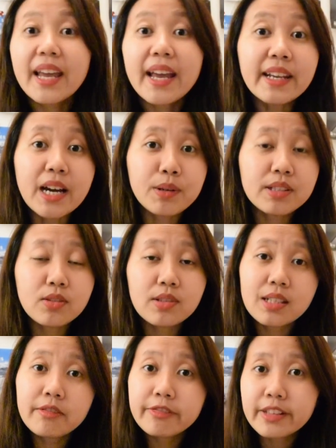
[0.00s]
and I was
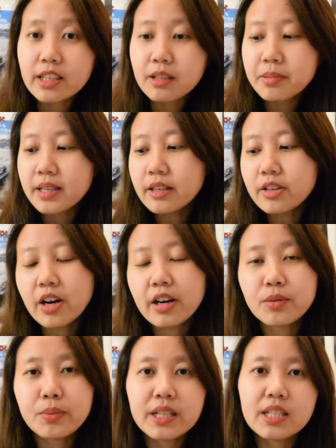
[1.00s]
using Flutterby
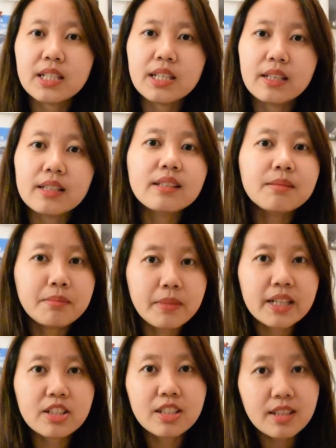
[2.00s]
yarn, which is
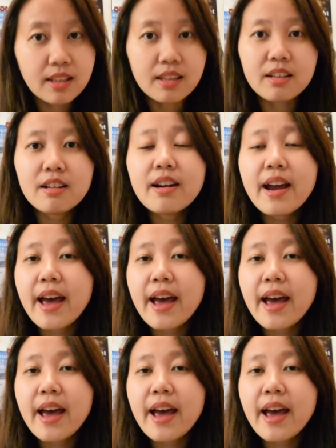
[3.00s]
much thinner,